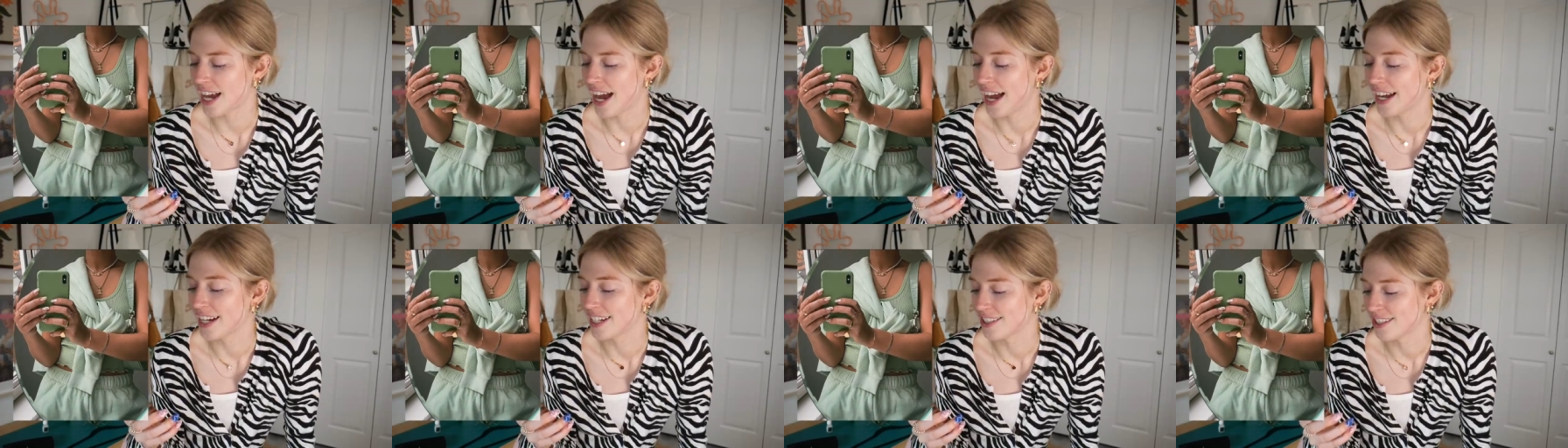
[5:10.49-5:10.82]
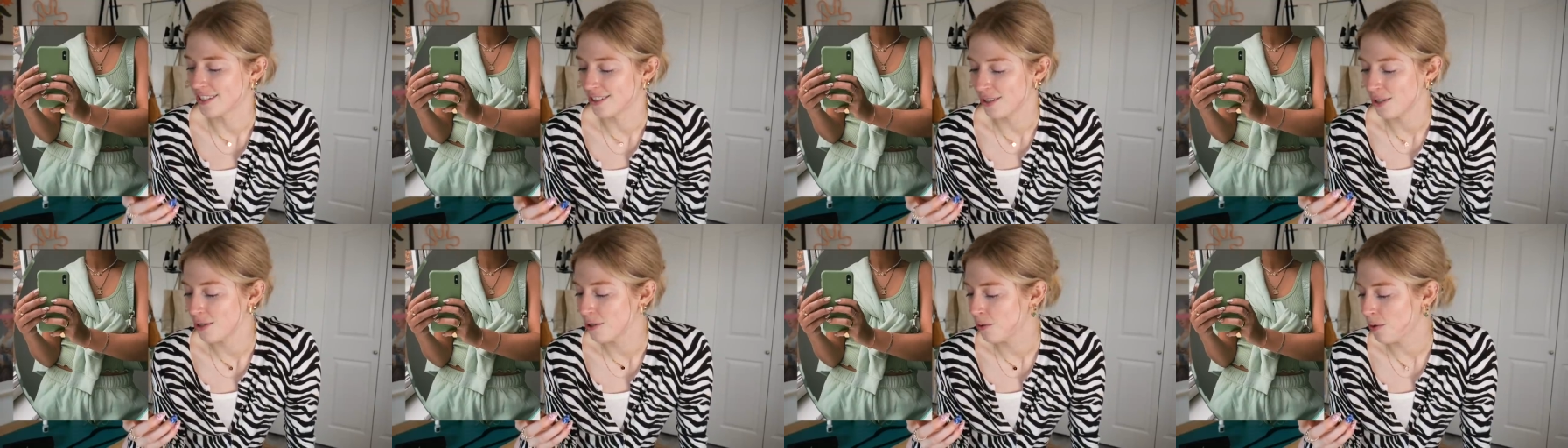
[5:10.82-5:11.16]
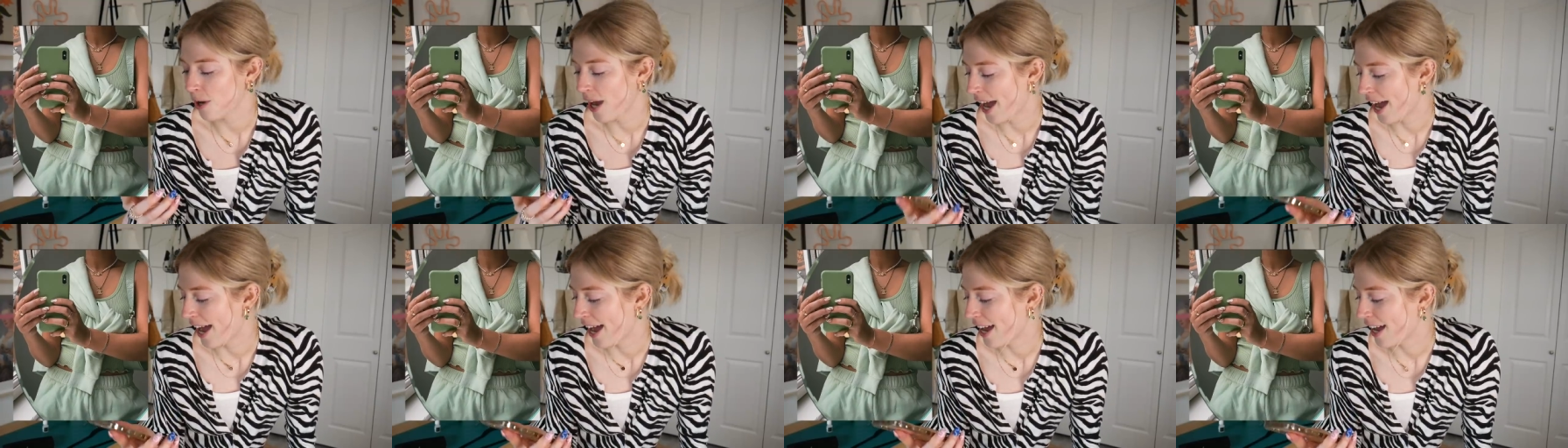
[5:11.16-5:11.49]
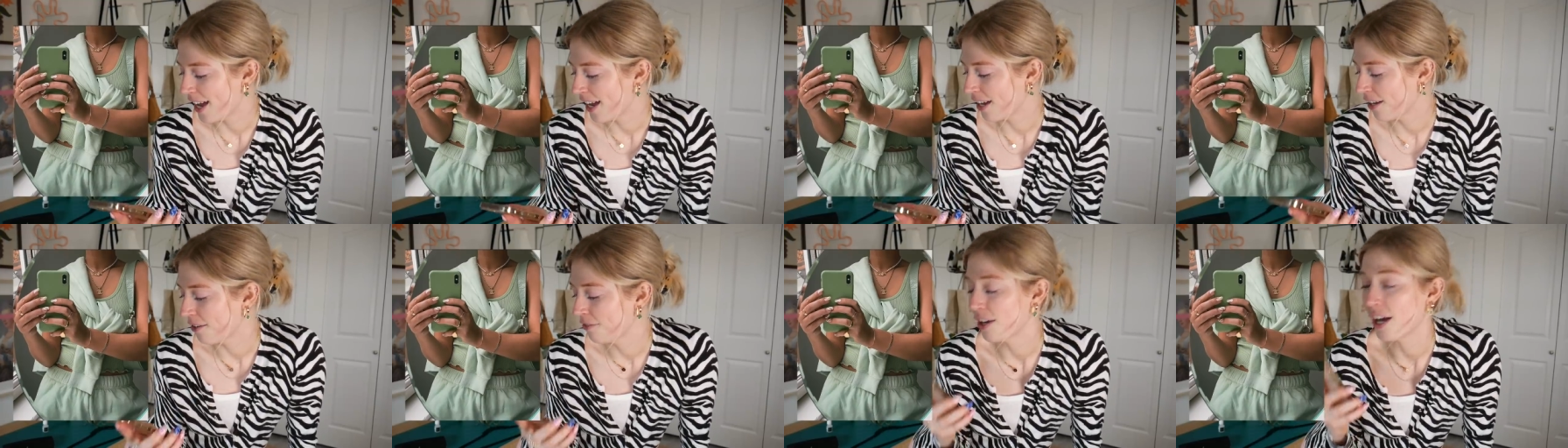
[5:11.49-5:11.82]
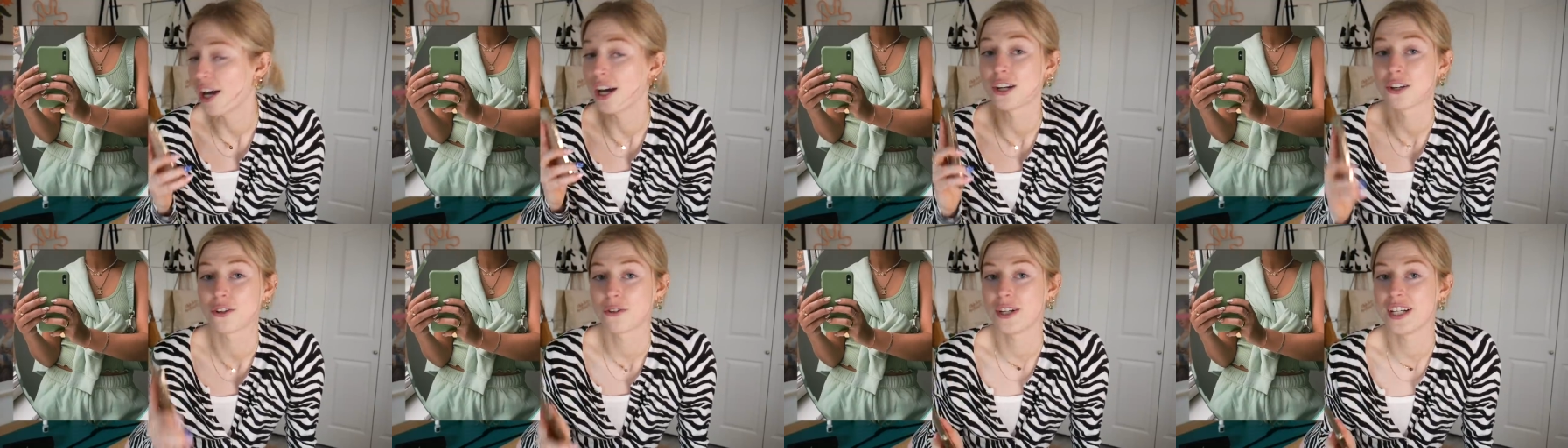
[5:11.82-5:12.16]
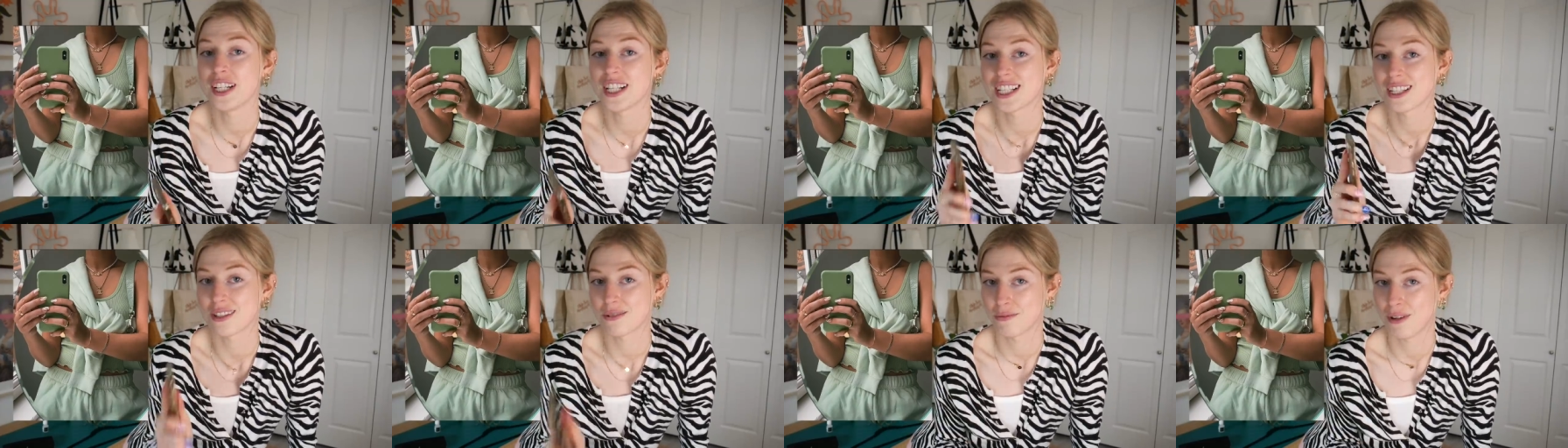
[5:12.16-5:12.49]
I do have a
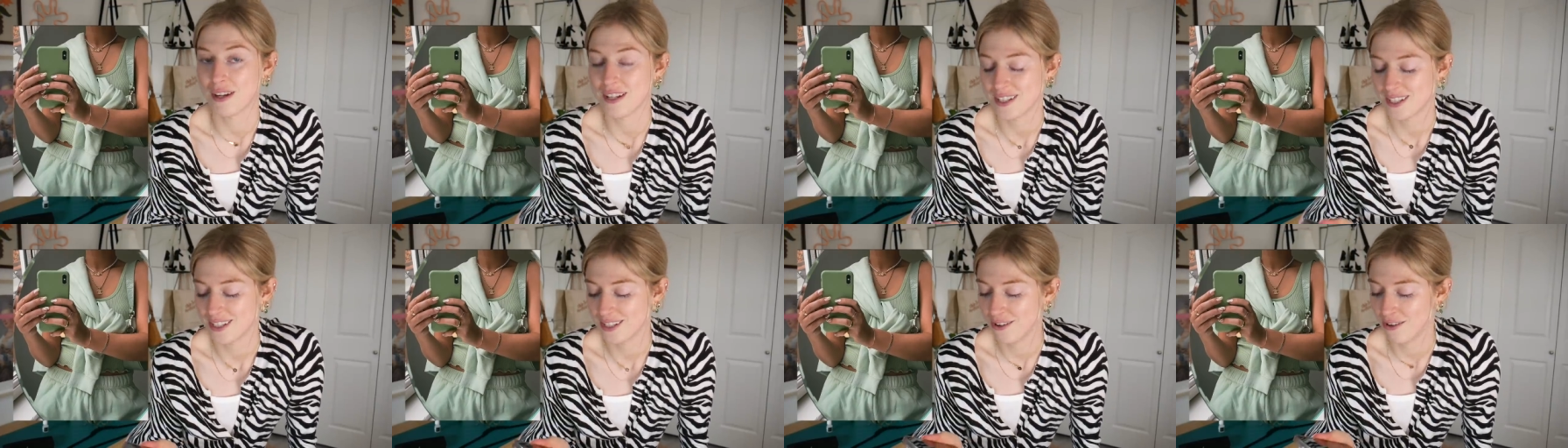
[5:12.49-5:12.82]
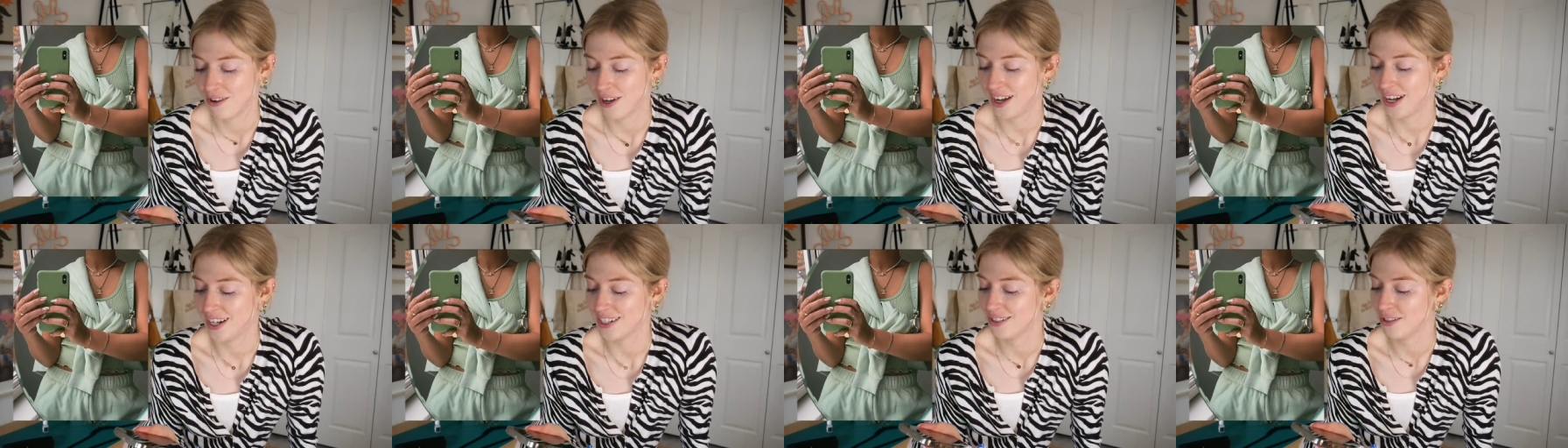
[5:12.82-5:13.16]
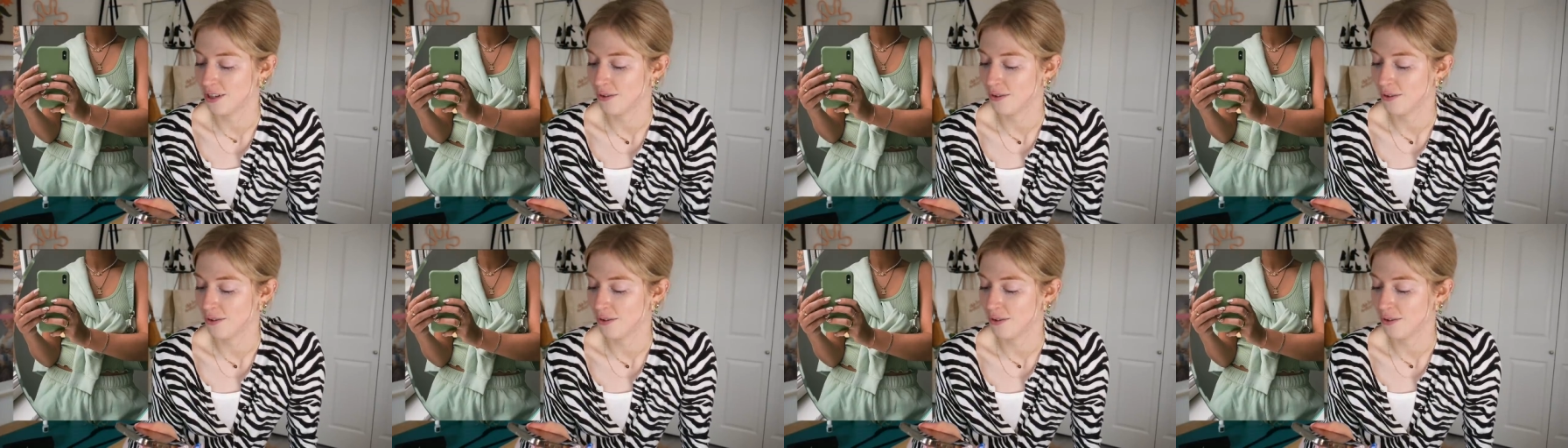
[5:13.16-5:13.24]
green sweatsuit and I do